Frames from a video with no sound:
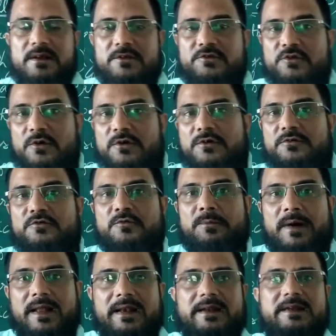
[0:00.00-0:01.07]
So
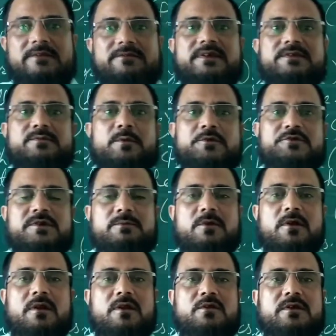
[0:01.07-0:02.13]
superlative is
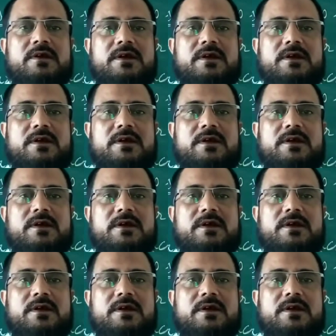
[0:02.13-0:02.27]
possible.